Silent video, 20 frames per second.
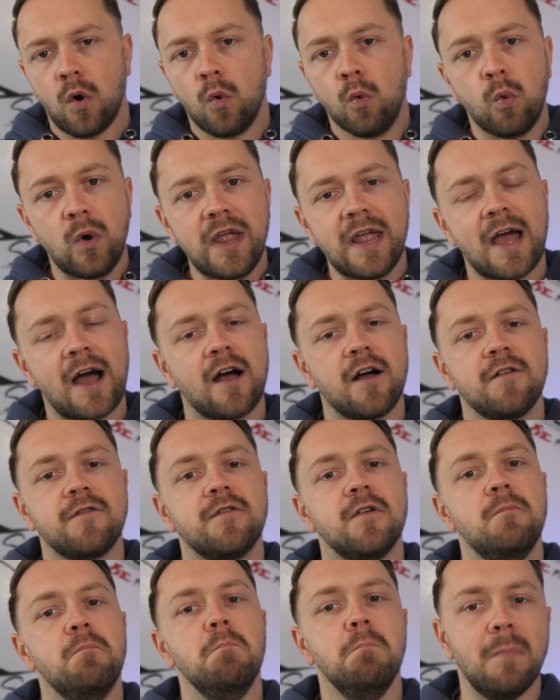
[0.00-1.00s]
We
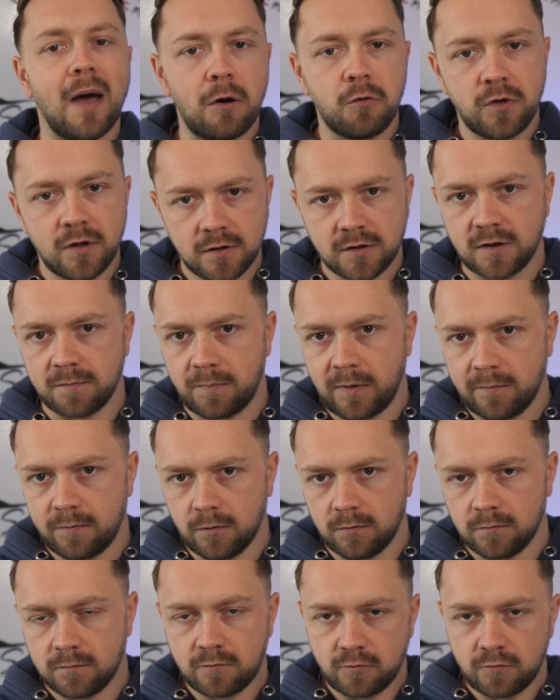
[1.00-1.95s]
have millions of people